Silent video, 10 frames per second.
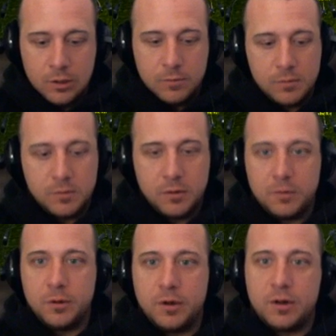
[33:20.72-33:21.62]
We're
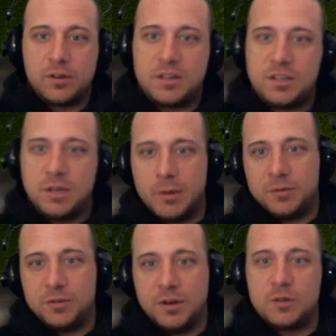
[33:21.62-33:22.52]
doing our /TMW.
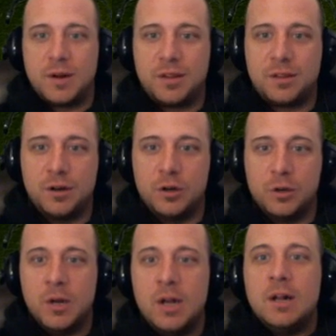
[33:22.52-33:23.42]
So here's my third
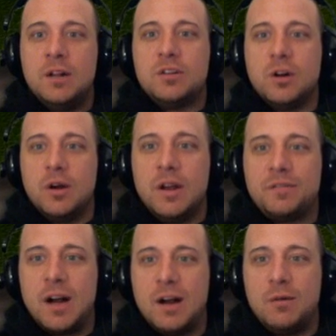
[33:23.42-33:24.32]
group. So if
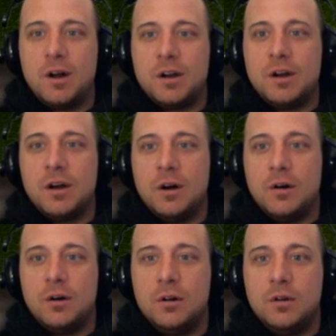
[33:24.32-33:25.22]
I want to
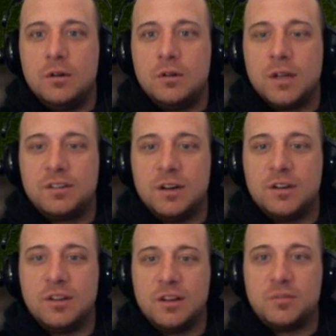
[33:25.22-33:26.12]
know, like
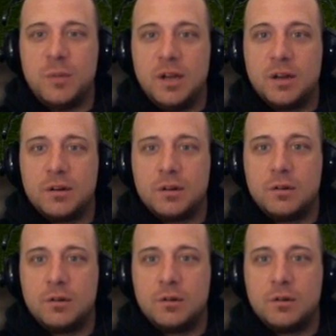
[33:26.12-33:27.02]
seriously this big,
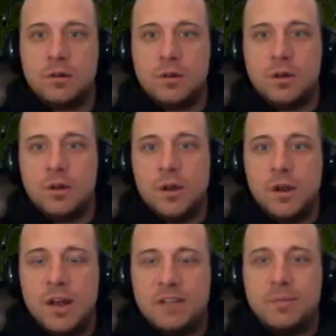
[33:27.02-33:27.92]

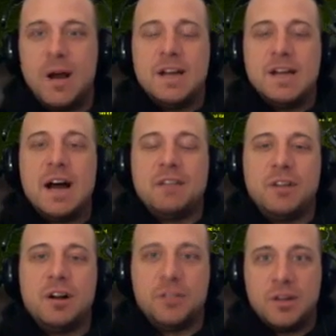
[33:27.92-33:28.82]
if my dot
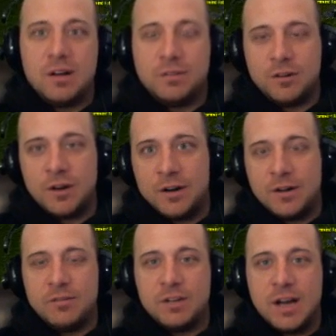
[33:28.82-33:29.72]
falls off, or I don't
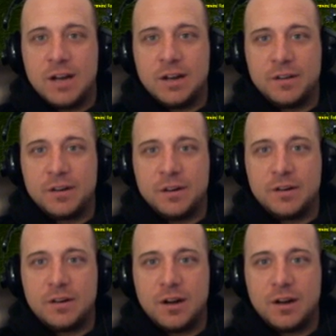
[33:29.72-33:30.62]
have a dot on the
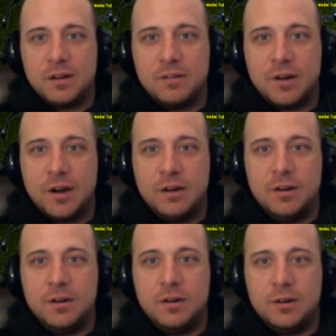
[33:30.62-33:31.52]
current target, right?
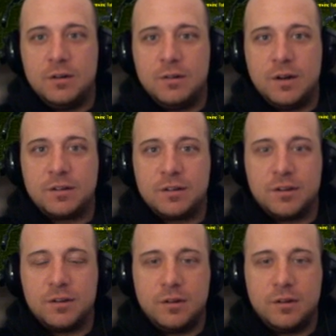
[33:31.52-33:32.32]
Watch this.